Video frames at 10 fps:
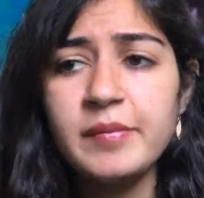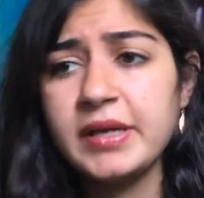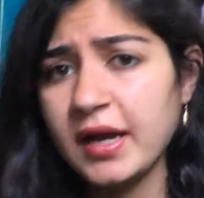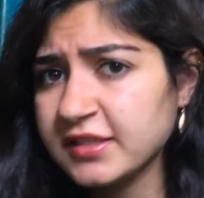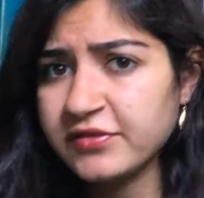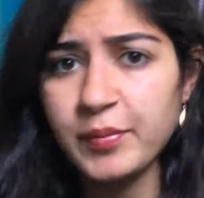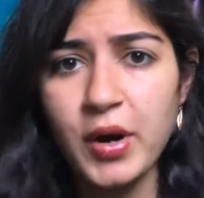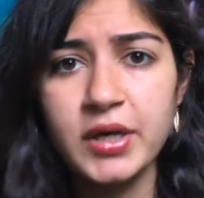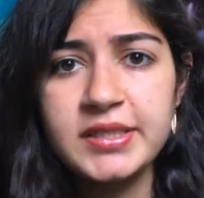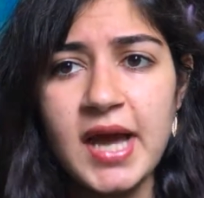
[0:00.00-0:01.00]
because of
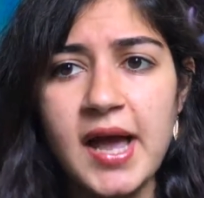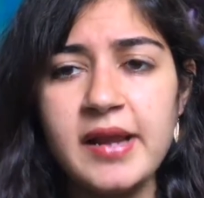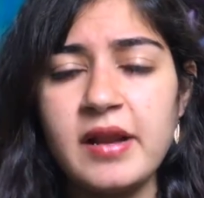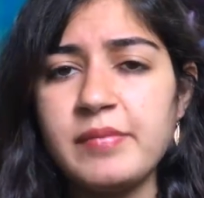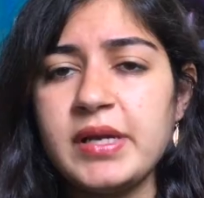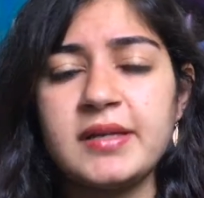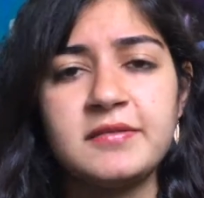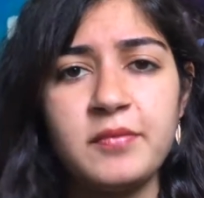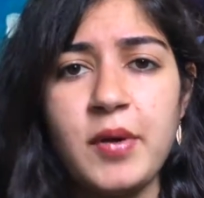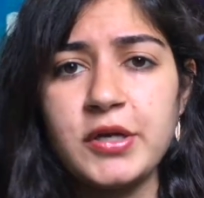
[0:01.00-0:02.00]
apartheid and because
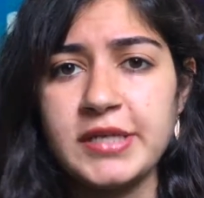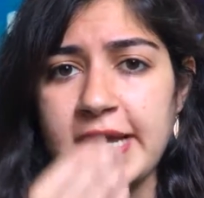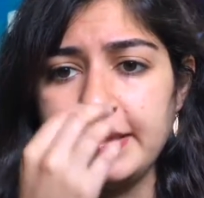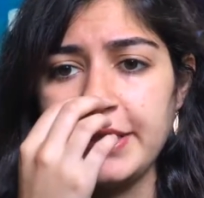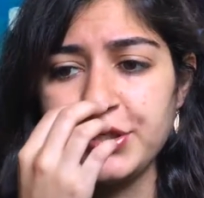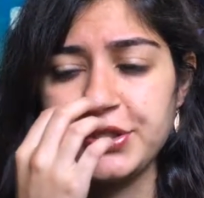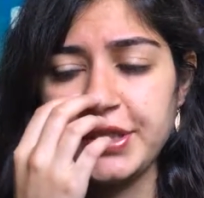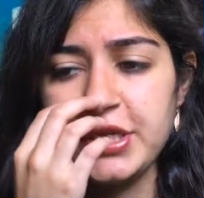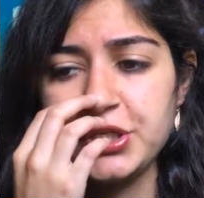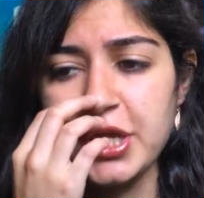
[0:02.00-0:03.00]
of apartheid
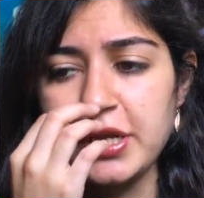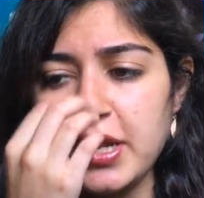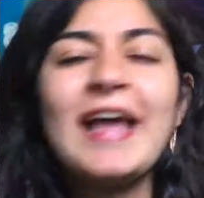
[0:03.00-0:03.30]
legislation.